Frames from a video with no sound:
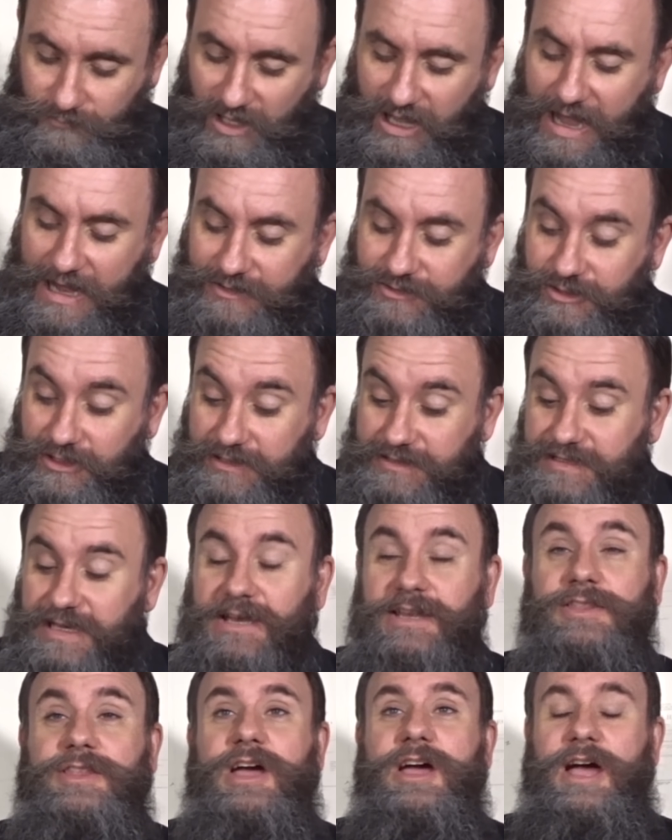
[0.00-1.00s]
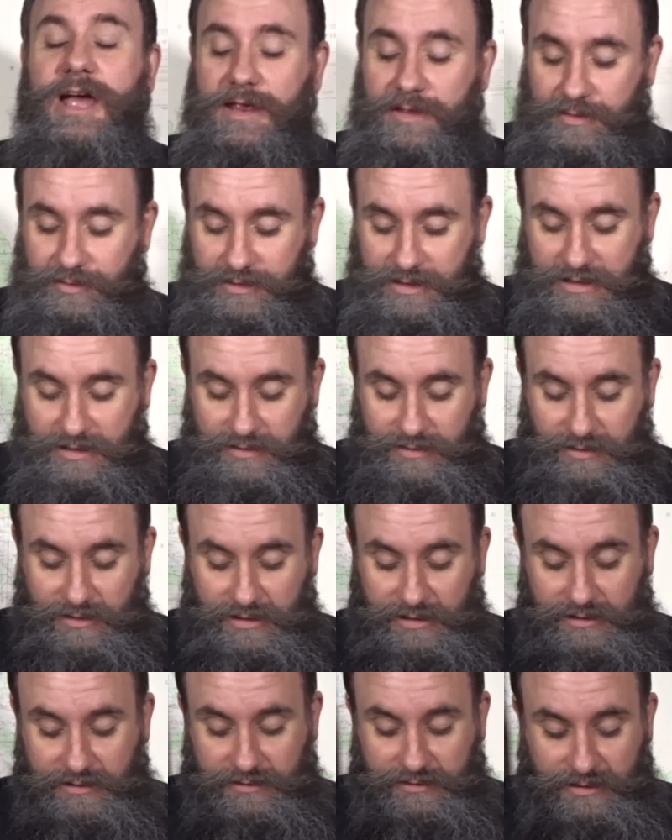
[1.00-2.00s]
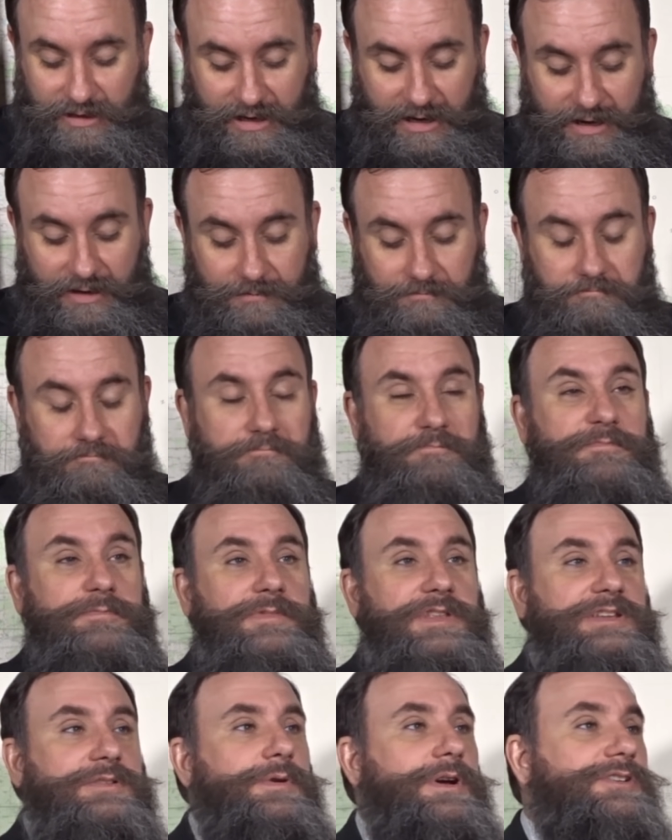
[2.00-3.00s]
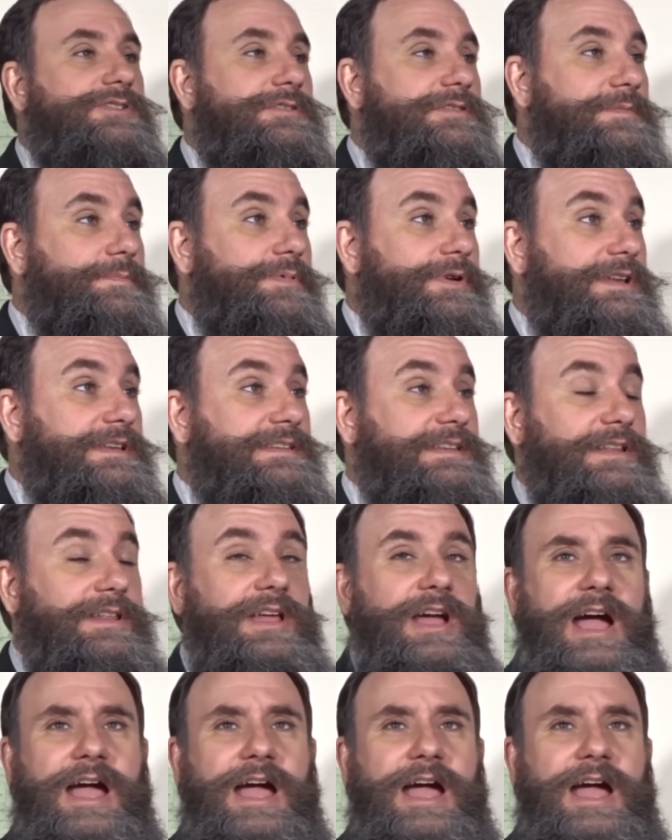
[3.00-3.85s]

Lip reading: Actually, on second thought, I think that these questions are pretty silly.